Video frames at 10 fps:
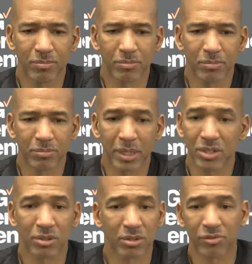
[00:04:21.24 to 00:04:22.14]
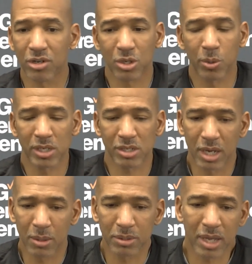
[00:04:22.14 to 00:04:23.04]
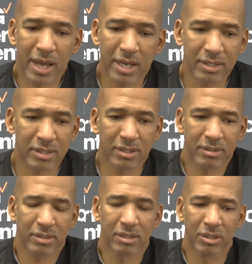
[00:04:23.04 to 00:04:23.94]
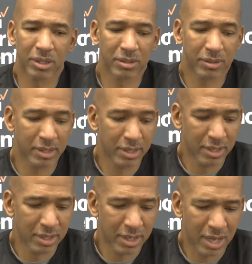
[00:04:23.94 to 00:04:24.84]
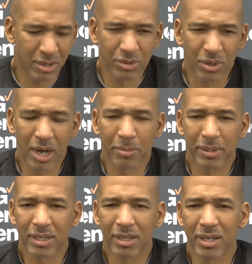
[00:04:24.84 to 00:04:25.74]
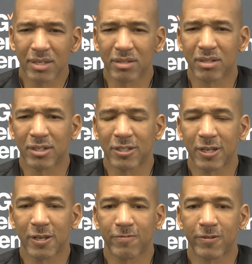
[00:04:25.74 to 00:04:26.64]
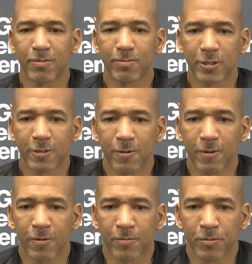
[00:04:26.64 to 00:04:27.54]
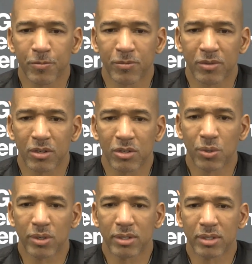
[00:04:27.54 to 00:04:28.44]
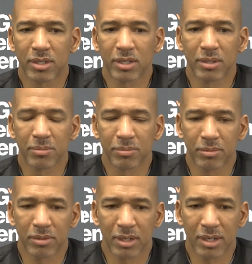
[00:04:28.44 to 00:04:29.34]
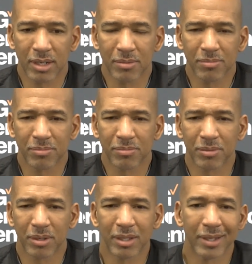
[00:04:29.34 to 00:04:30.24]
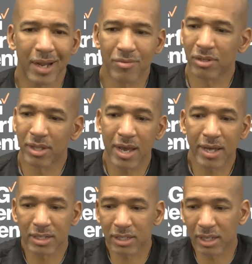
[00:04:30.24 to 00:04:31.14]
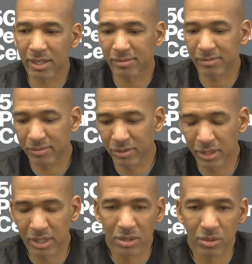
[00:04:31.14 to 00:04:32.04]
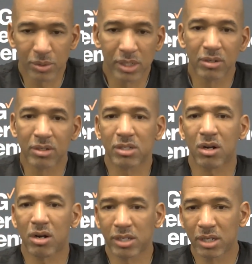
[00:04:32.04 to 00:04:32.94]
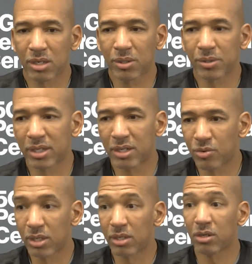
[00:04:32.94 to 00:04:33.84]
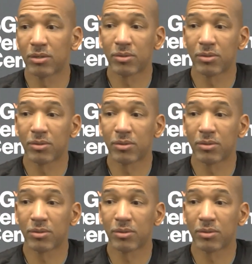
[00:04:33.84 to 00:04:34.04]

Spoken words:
based on the first question I was asked, you know, I don't know how many days it's going to take for him to join the team. And then after that, it's like you get a read on his cardio, you get a read on,